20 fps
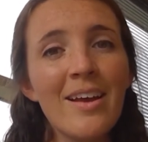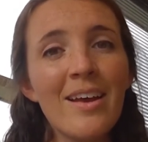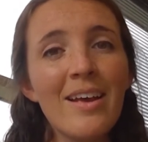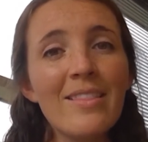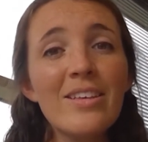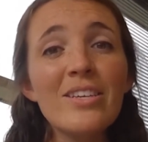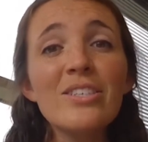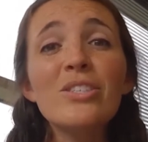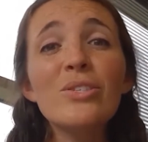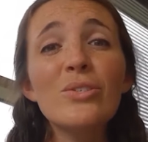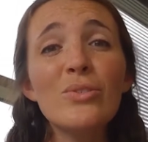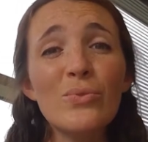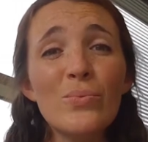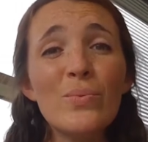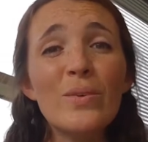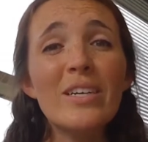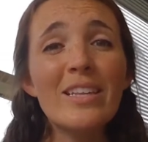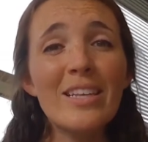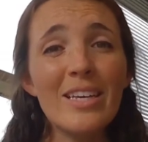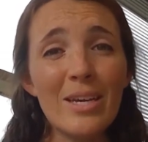This is
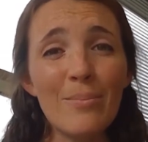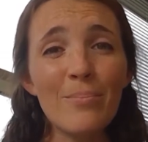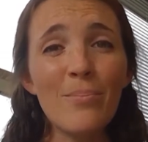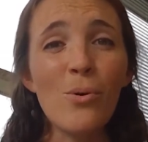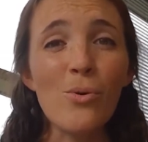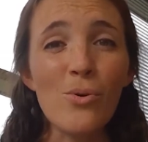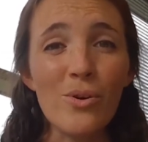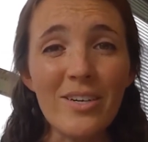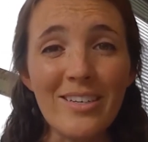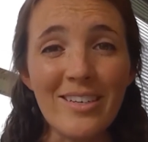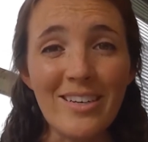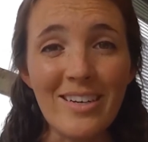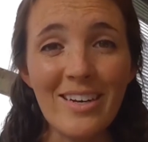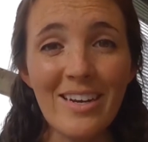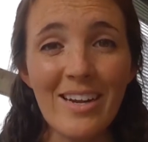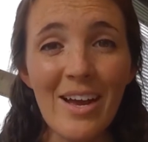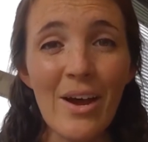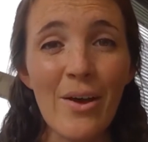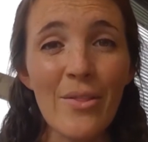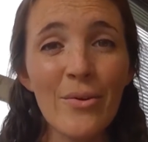really important.
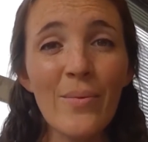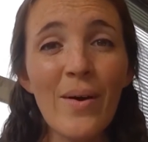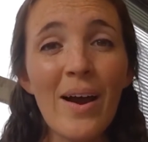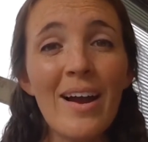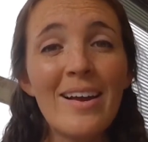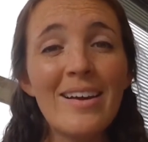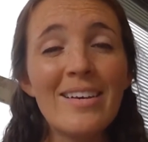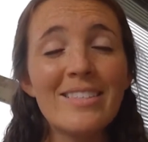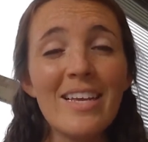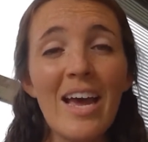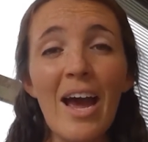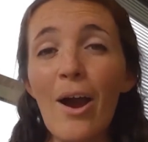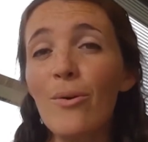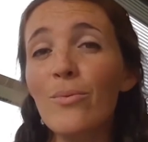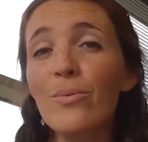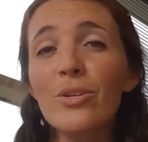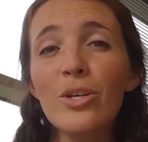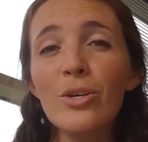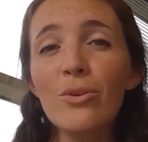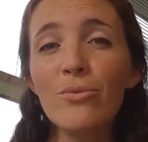Otherwise, how
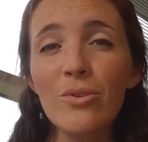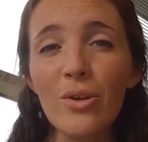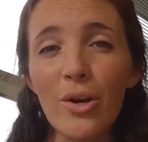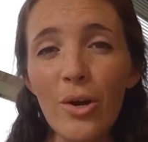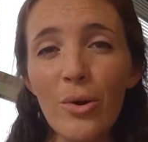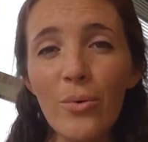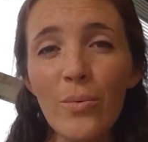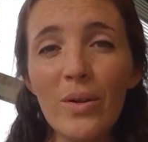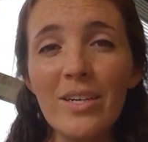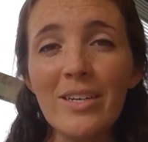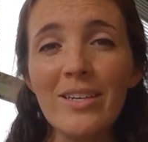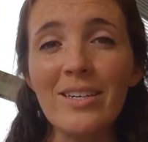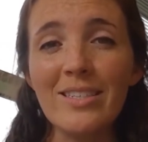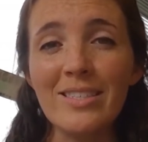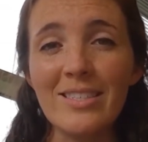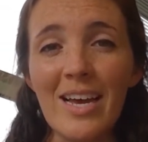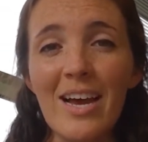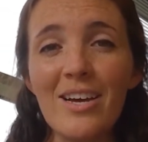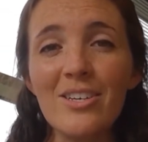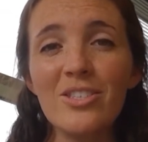will you know when a
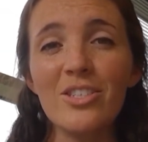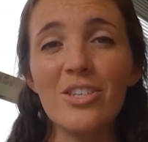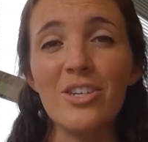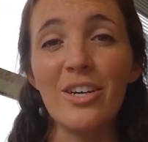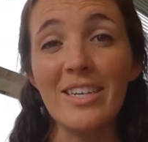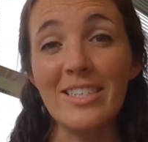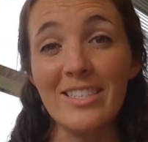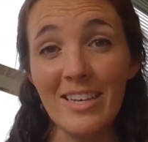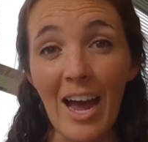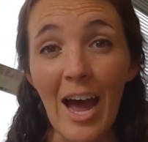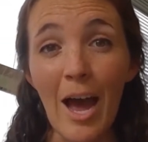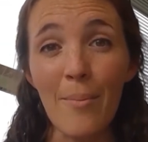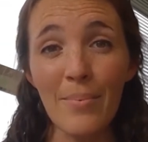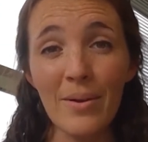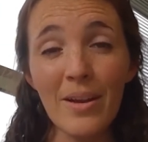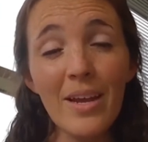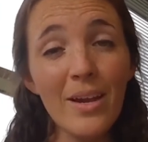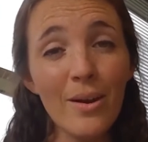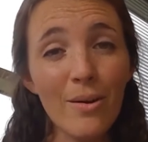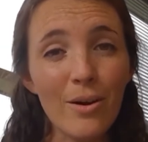disaster is
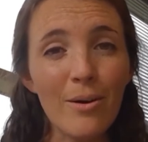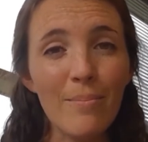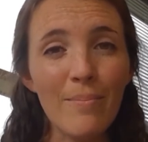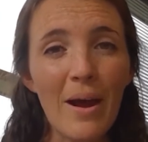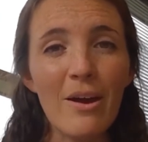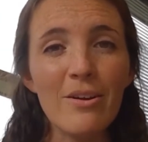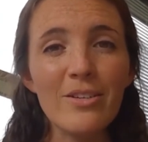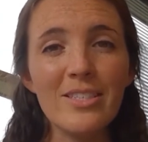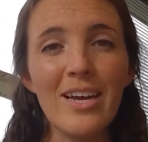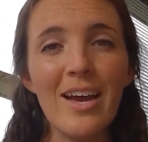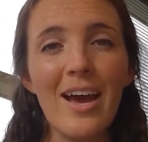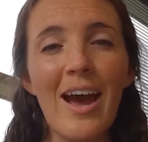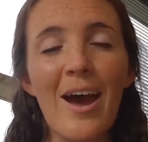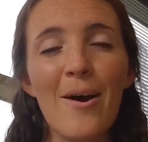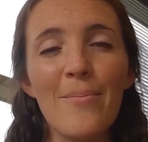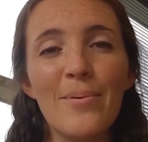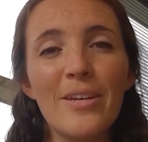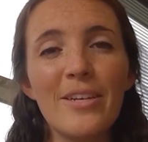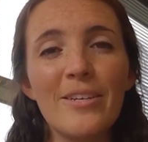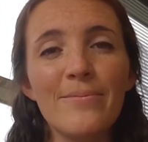happening or about to
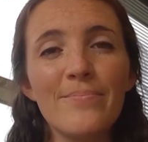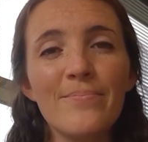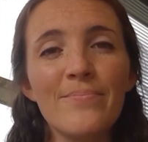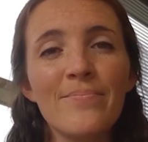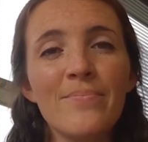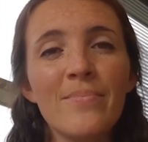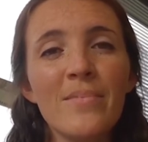happen?